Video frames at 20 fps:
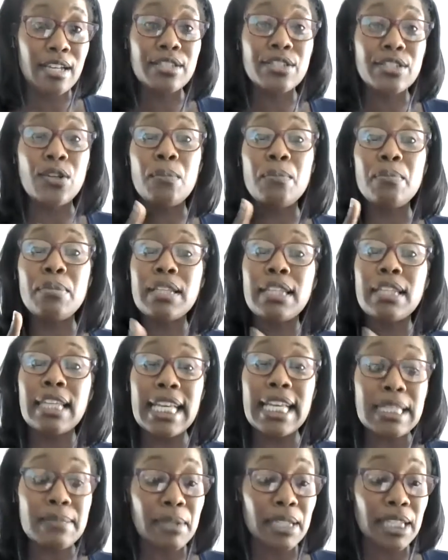So
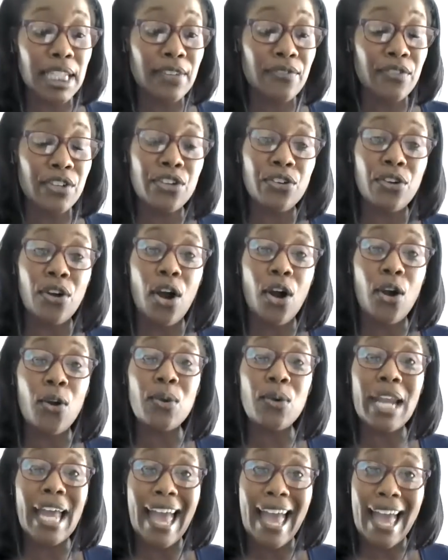please believe in your
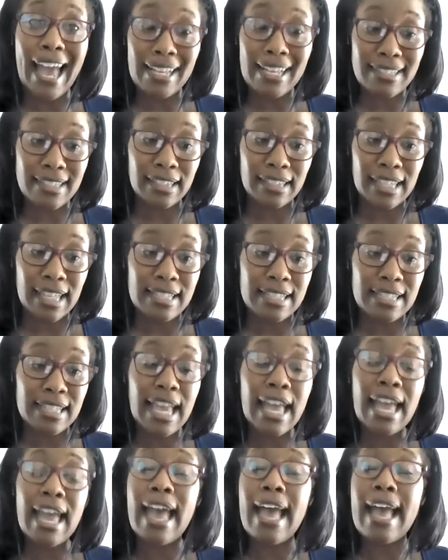own excellence
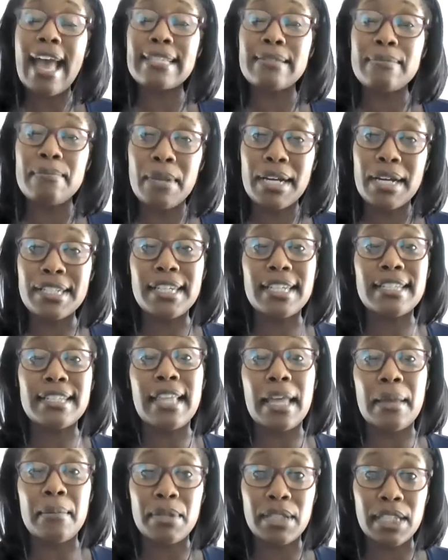as much as
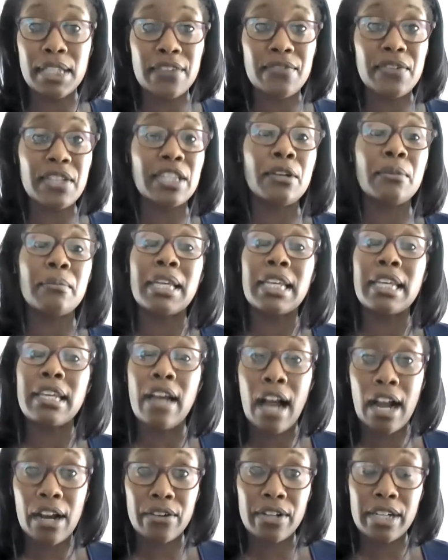they believe in their
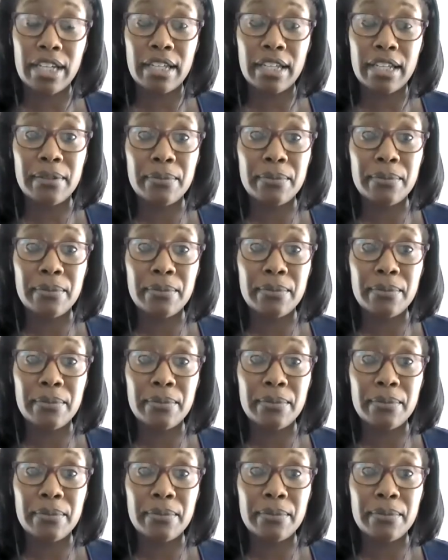mediocrity.